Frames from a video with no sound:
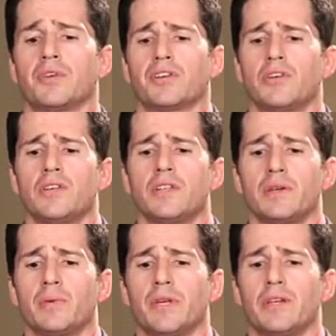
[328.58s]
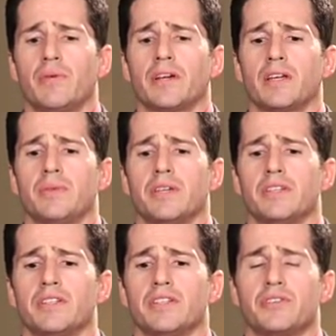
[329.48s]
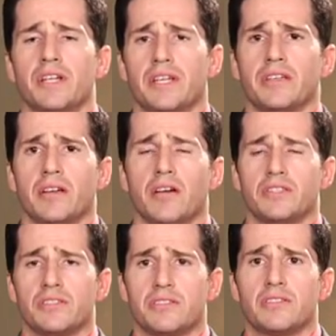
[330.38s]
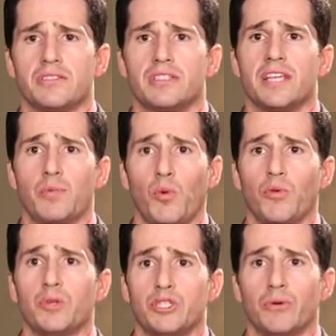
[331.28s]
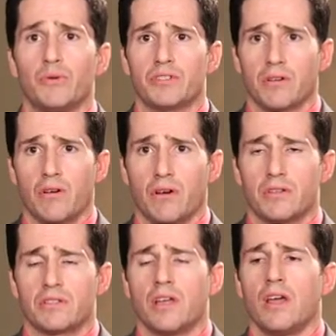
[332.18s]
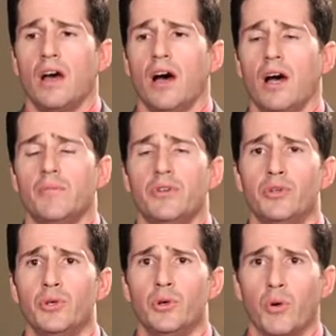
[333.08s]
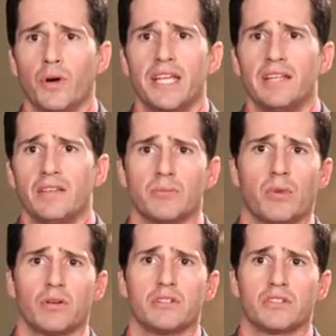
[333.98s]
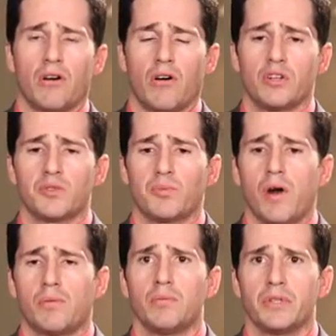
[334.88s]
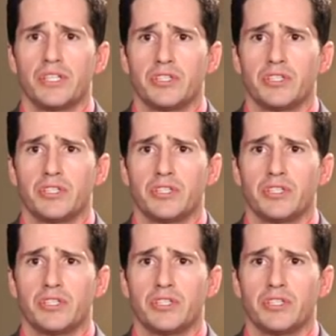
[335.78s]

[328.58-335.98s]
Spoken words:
Currently, we recommend treating just stable, mature scars. New or healing burn scars probably